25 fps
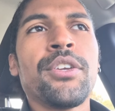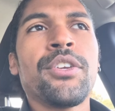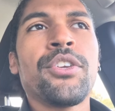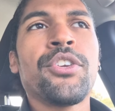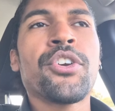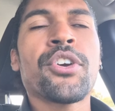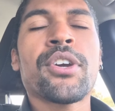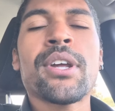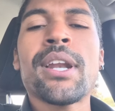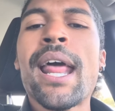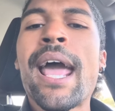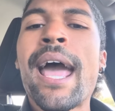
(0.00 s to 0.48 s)

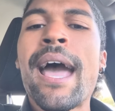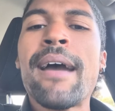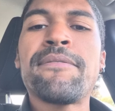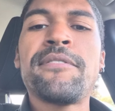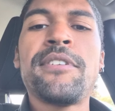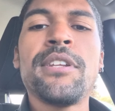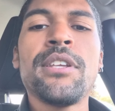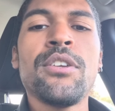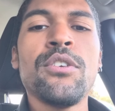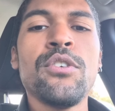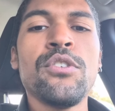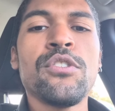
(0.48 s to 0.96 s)
you're going to have
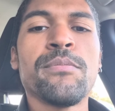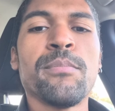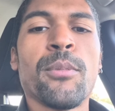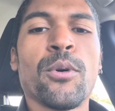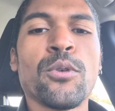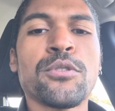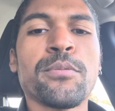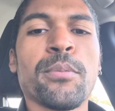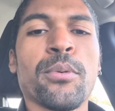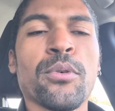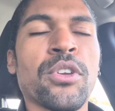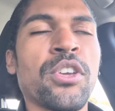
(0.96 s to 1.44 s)
to use
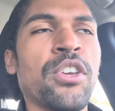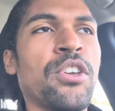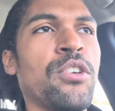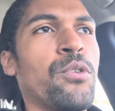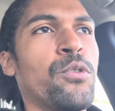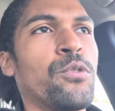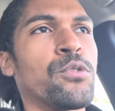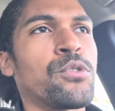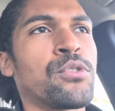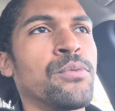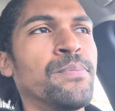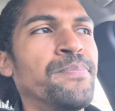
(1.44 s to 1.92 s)
multiple
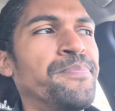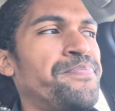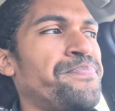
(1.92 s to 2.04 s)
queues.